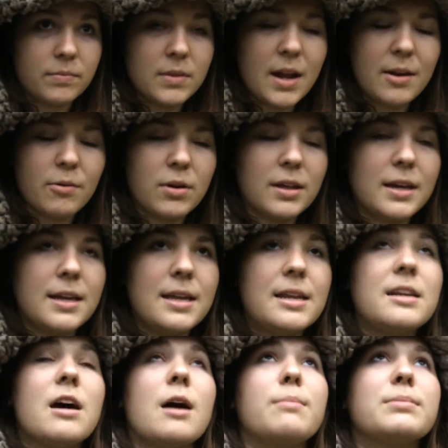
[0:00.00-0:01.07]
not really
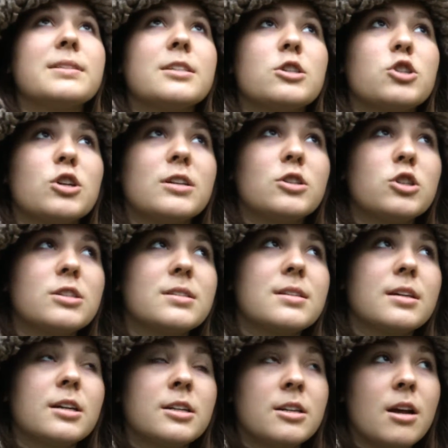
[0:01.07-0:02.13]
in opposition, just